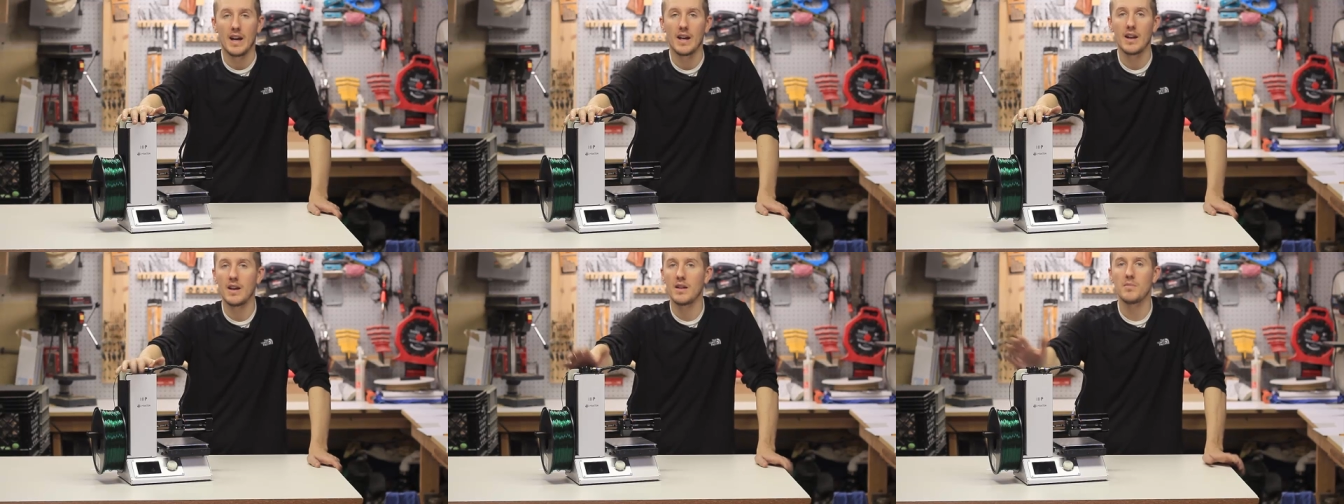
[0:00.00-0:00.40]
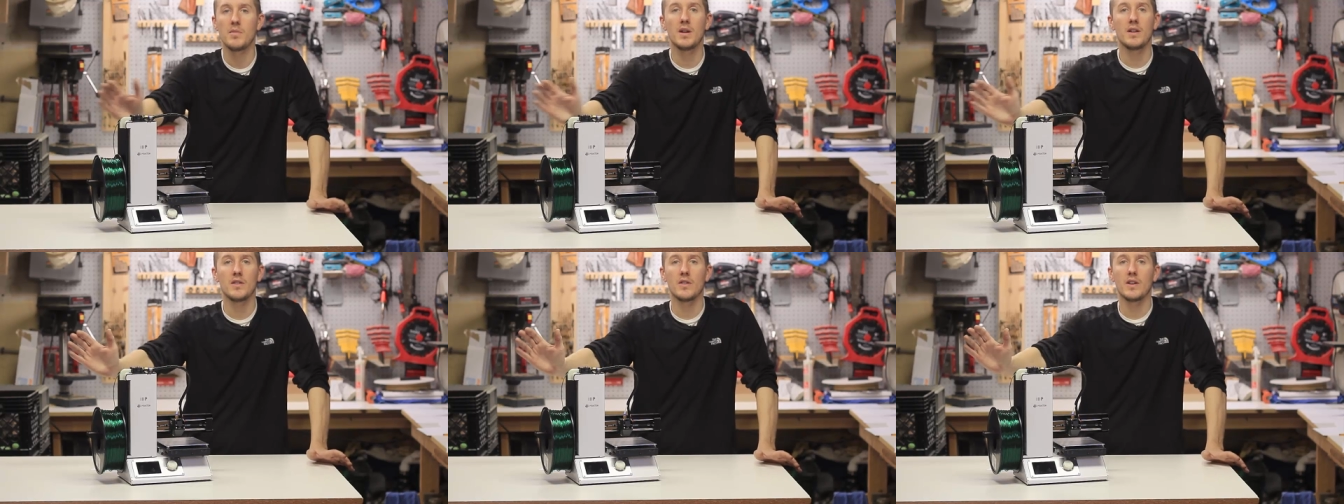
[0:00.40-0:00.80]
And
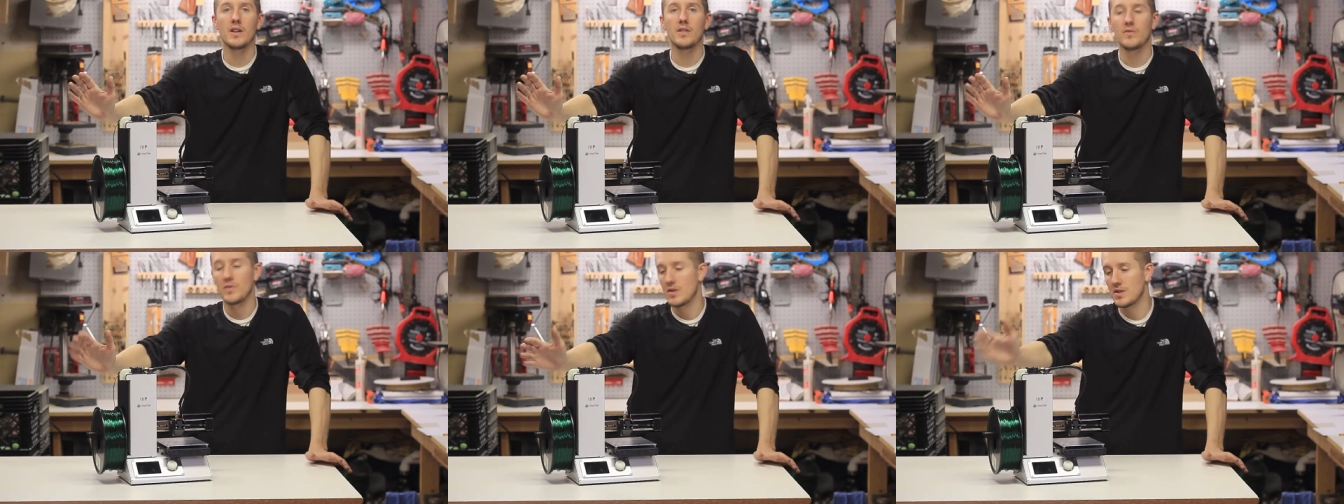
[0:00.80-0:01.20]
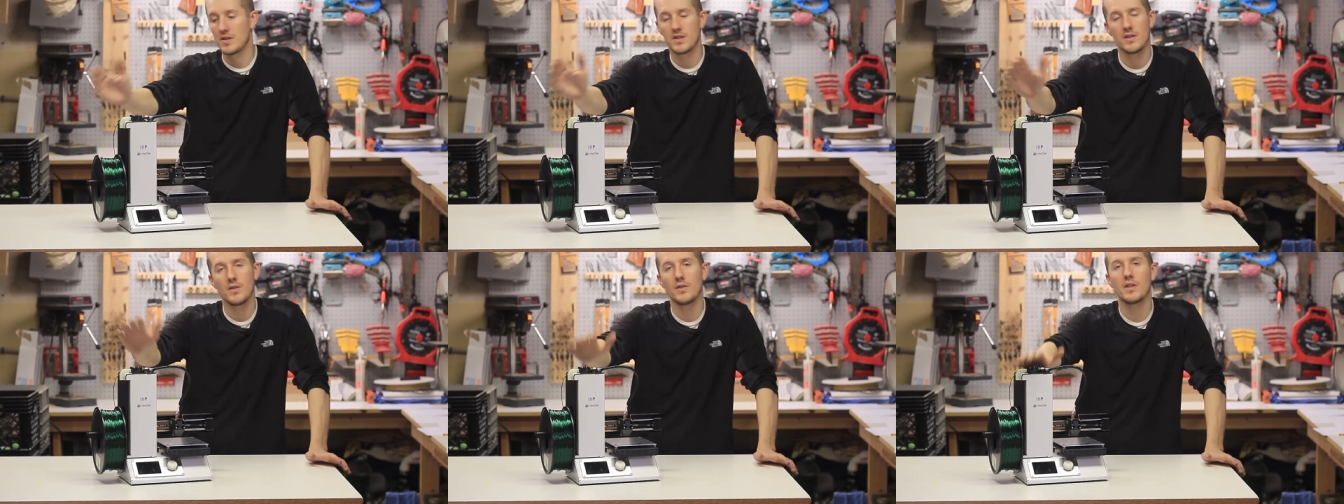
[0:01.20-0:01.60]
admittedly, this
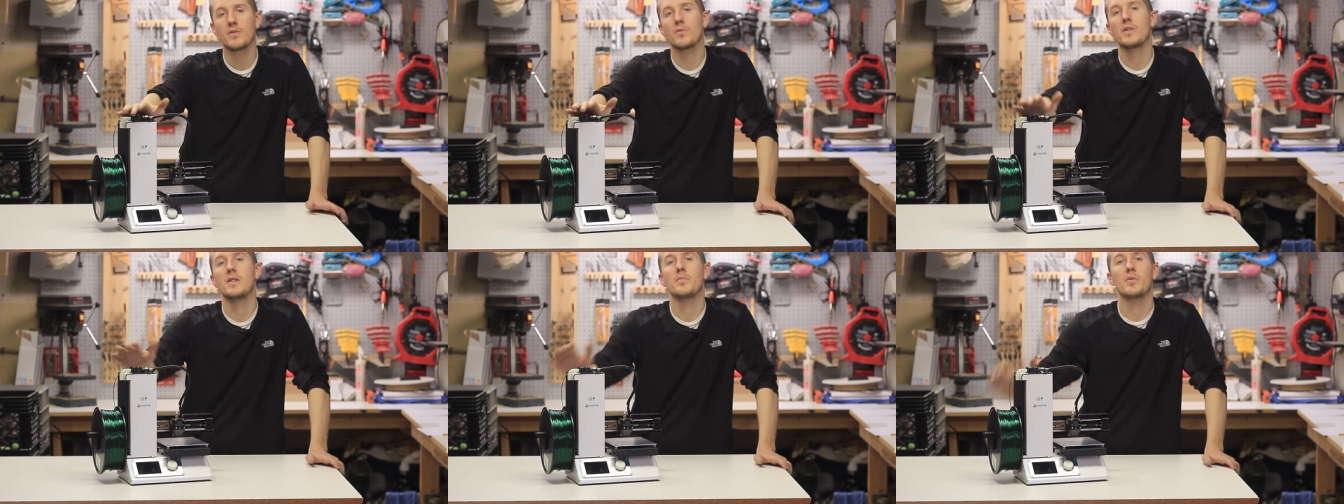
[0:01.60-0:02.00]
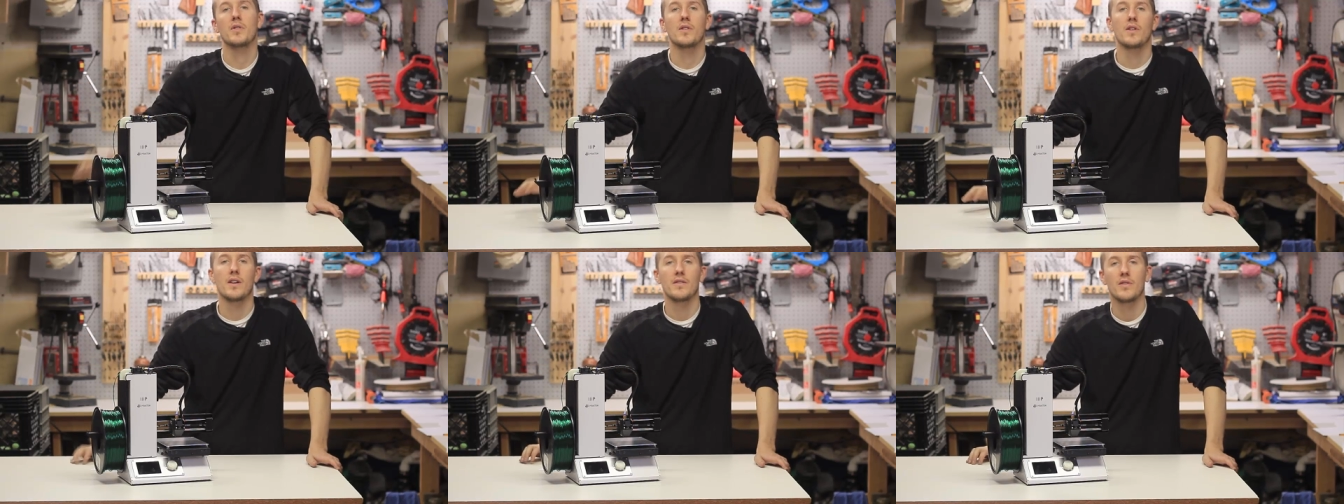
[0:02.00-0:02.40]
is the only 3D
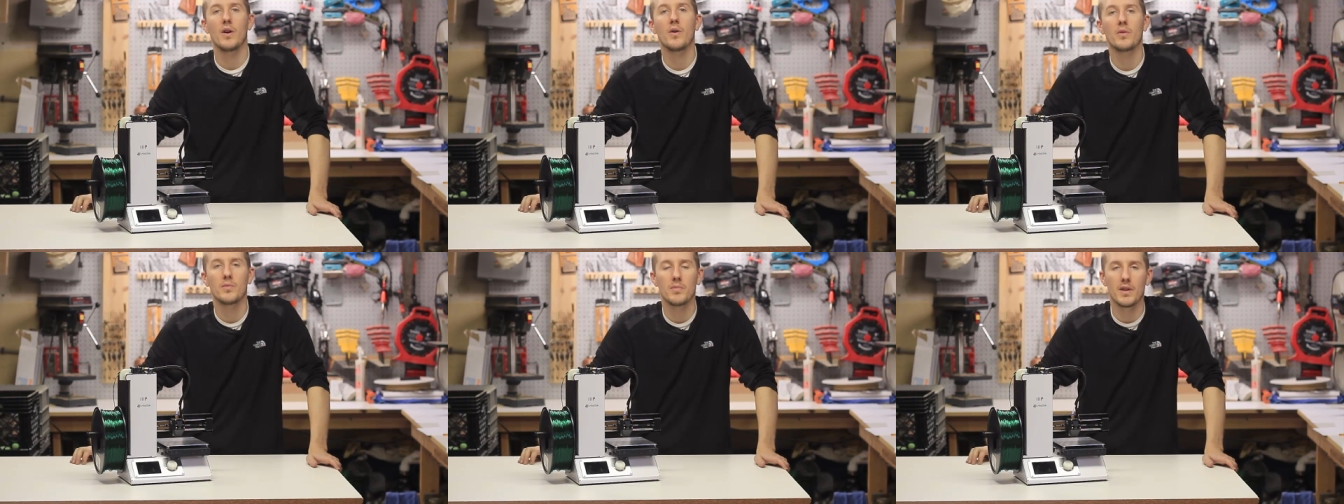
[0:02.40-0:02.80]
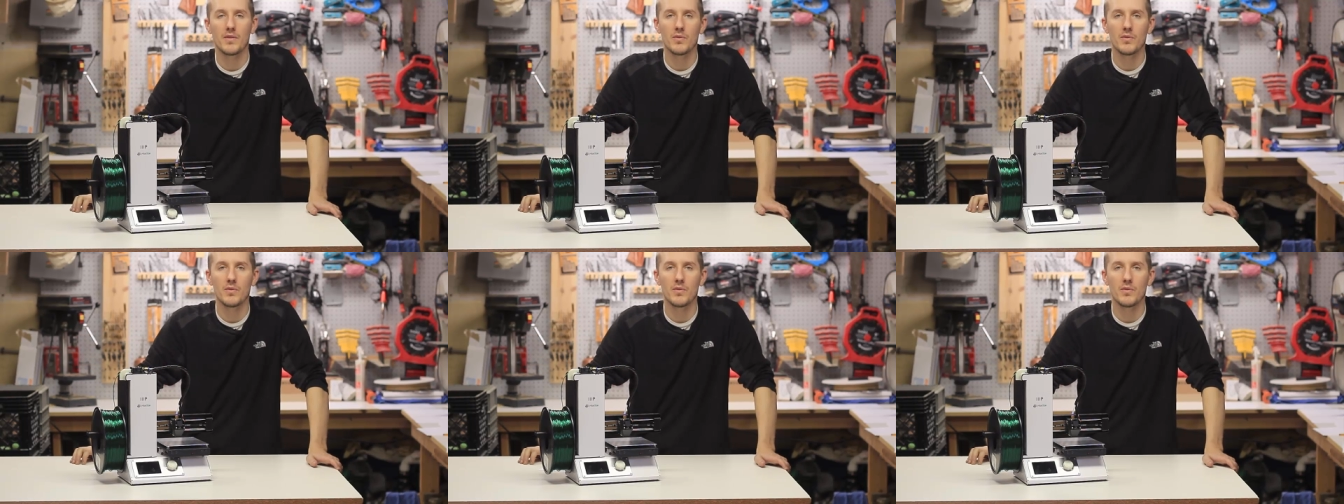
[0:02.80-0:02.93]
printer I've owned,